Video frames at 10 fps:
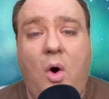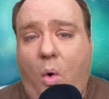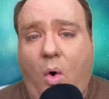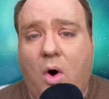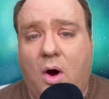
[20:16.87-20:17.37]

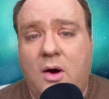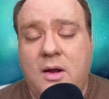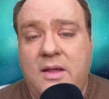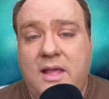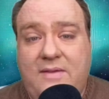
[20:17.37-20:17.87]
or
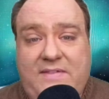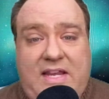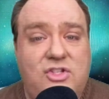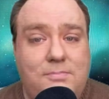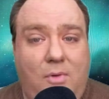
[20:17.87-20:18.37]
if
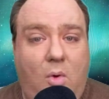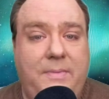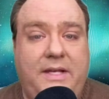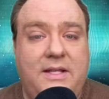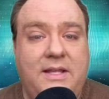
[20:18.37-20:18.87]
each
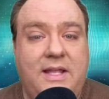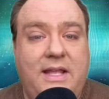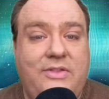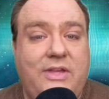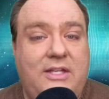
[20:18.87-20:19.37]
moment
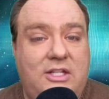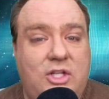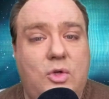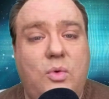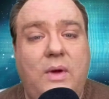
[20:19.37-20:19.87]
is a
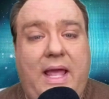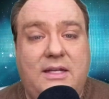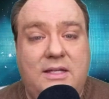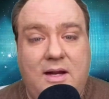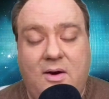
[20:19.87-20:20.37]
new
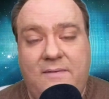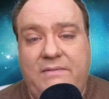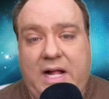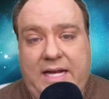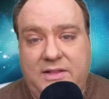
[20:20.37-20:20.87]
and
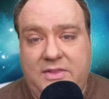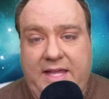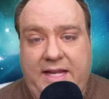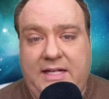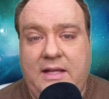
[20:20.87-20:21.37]
terrifying
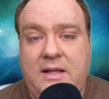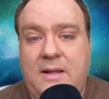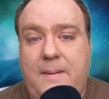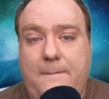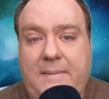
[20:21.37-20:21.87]
thing
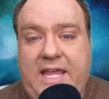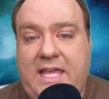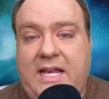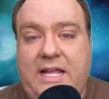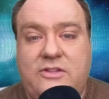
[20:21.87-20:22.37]

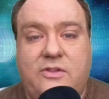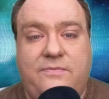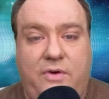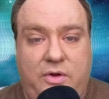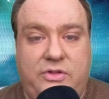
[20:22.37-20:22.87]
making its
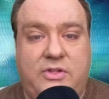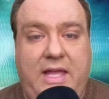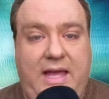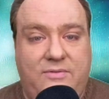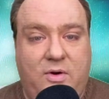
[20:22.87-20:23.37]
first
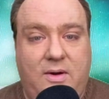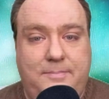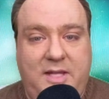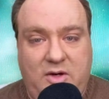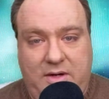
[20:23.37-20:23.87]
ever
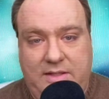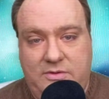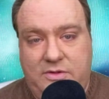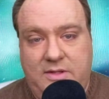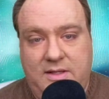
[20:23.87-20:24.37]

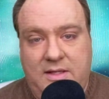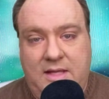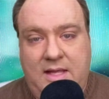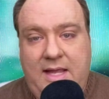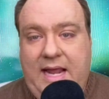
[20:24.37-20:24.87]
appearance.
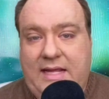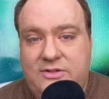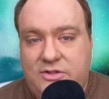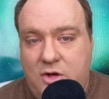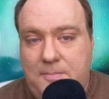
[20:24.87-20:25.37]
And
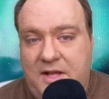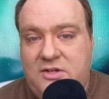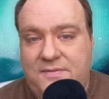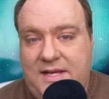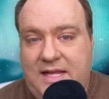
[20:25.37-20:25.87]
so much
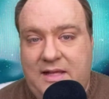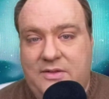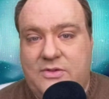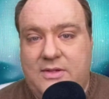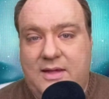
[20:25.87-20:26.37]
of it
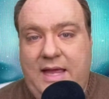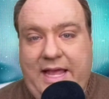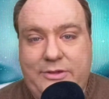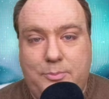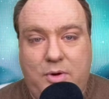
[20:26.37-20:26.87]
is,
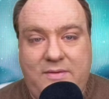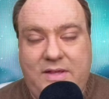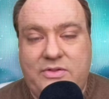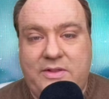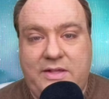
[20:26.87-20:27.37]
as
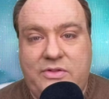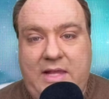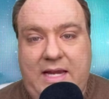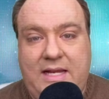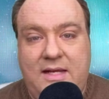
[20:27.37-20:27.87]
previously
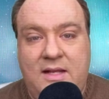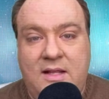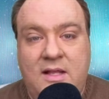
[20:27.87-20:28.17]
stated,